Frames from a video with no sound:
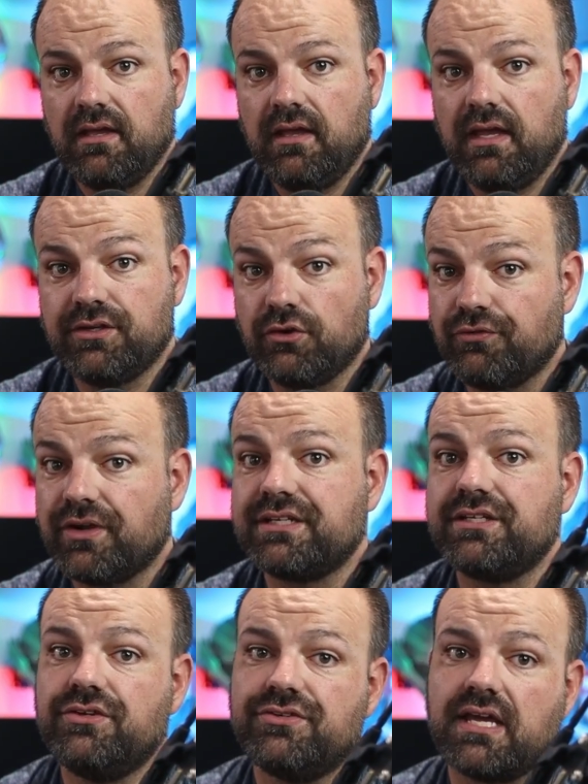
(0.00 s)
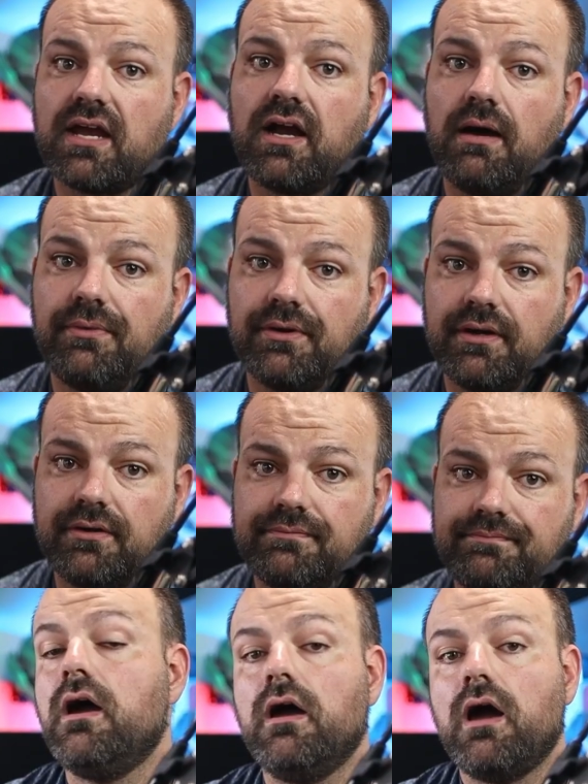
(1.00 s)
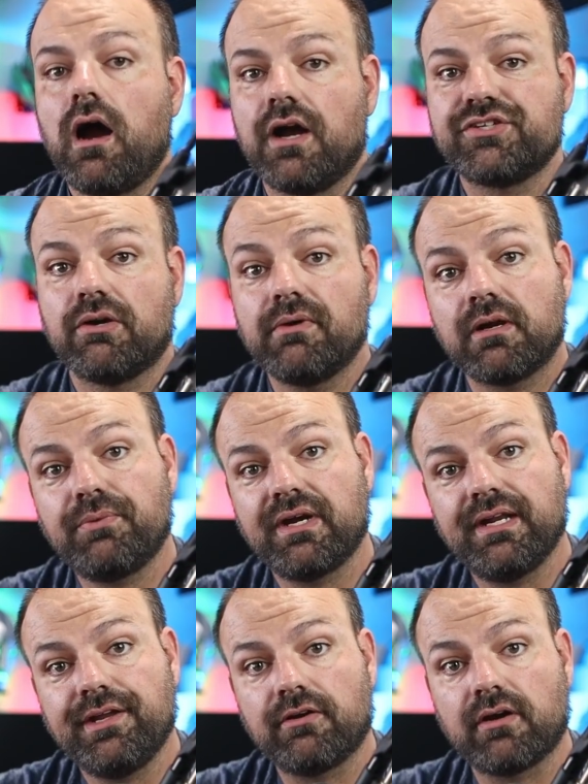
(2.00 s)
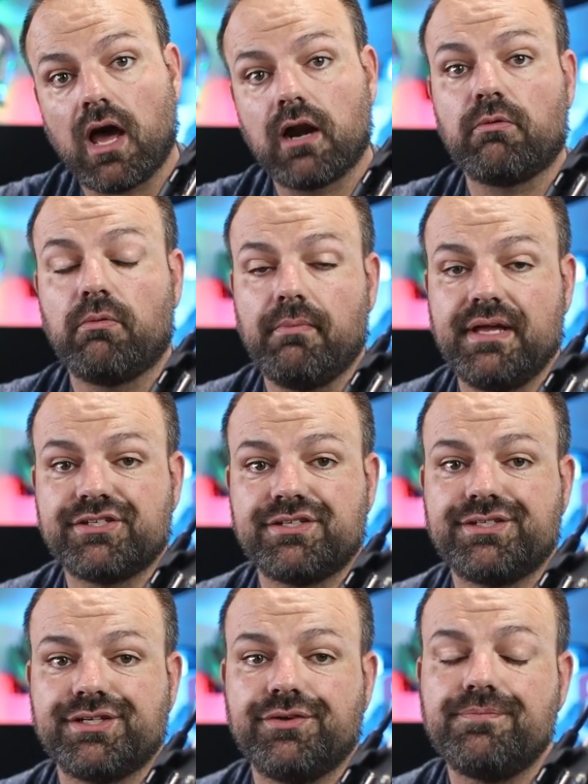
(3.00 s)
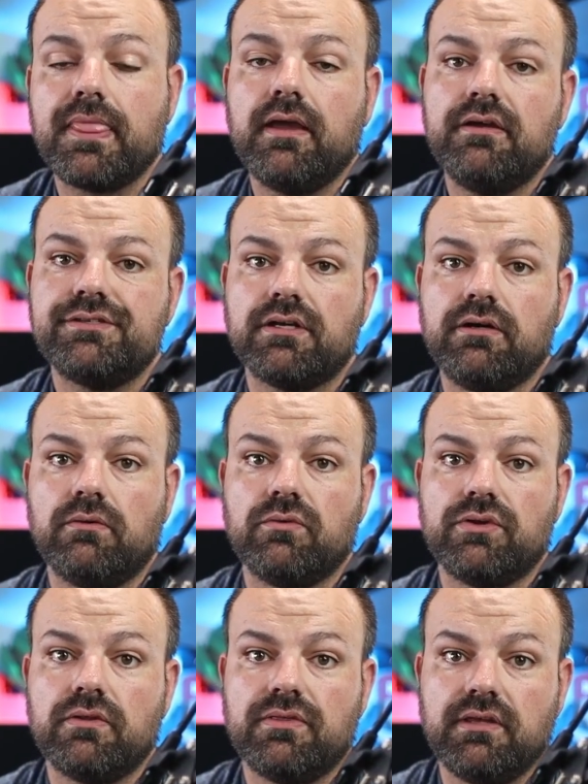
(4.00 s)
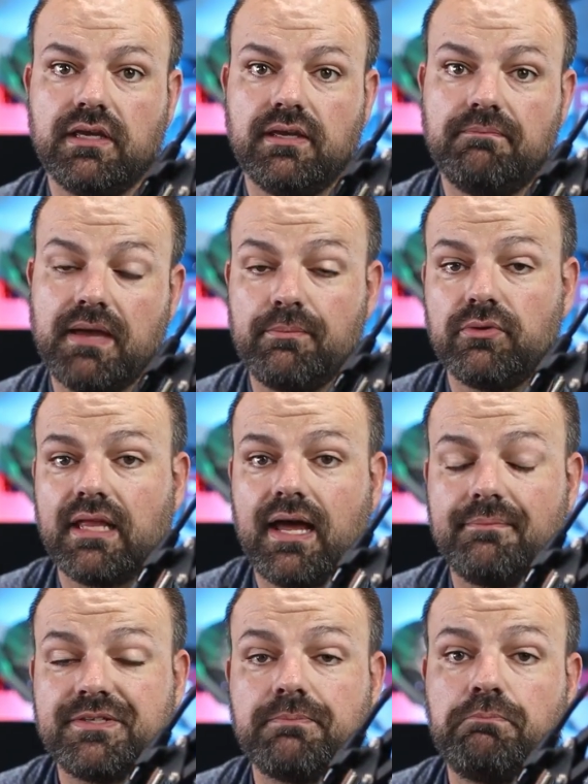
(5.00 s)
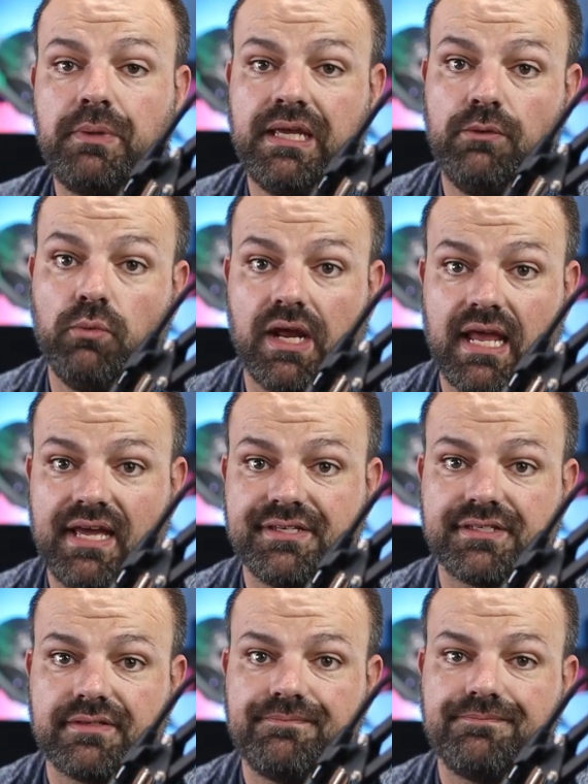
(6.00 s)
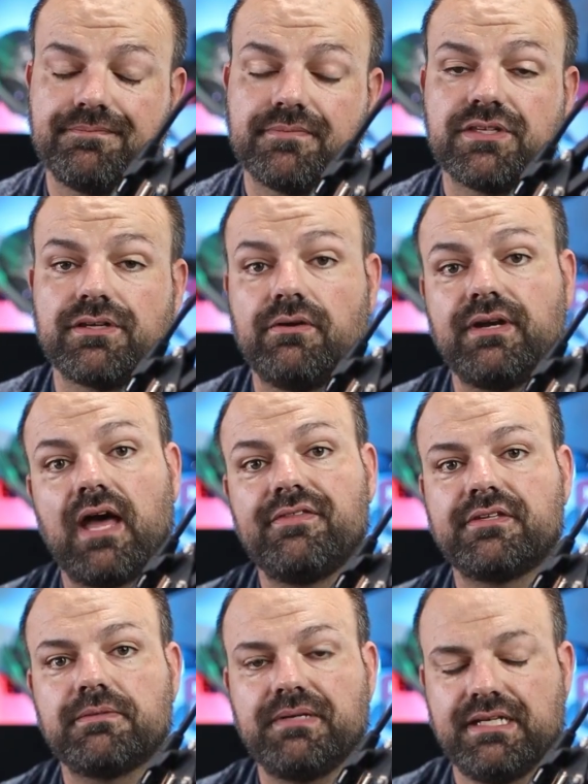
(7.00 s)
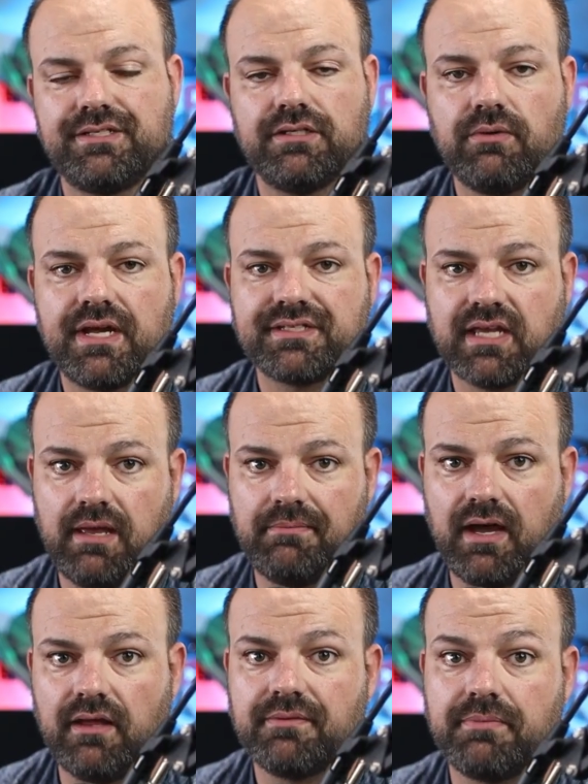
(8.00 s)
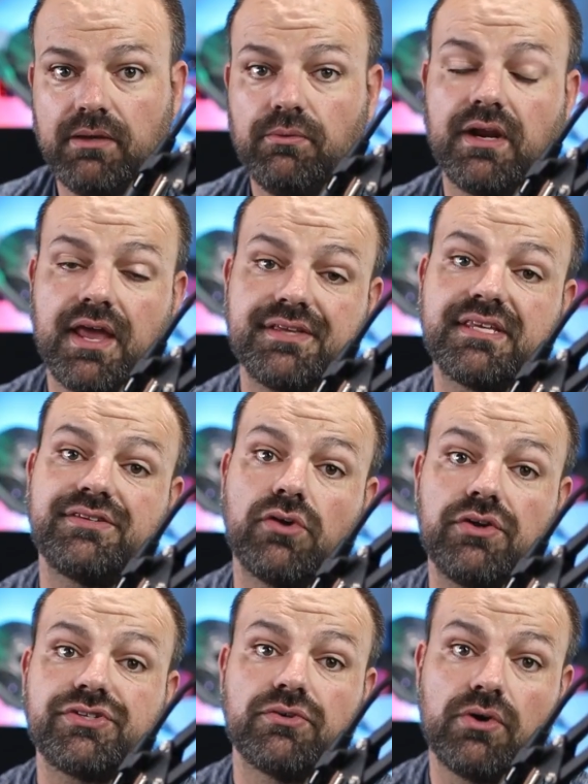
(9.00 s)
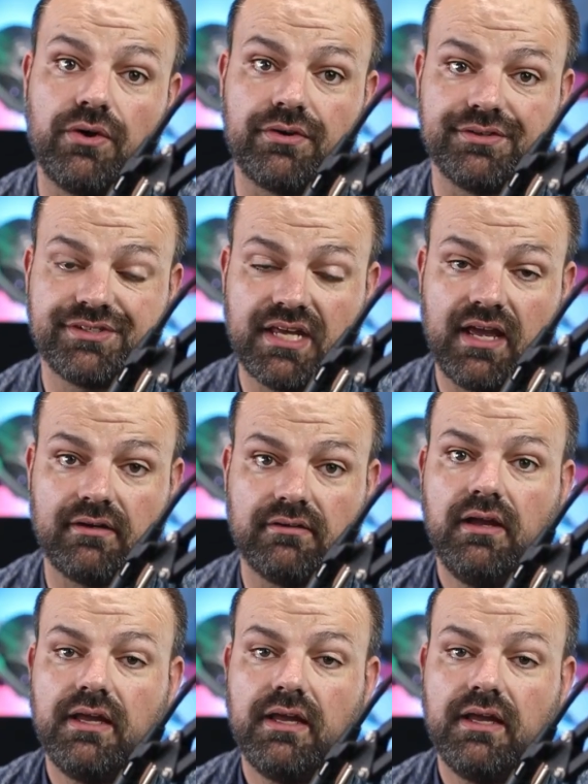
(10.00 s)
And don't forget to use that combo code. All right, so I'm going to put in here an honorable mention too. So the Bambu Lab's P1S. So now that the P2S came out, the P1S has also gone on sale.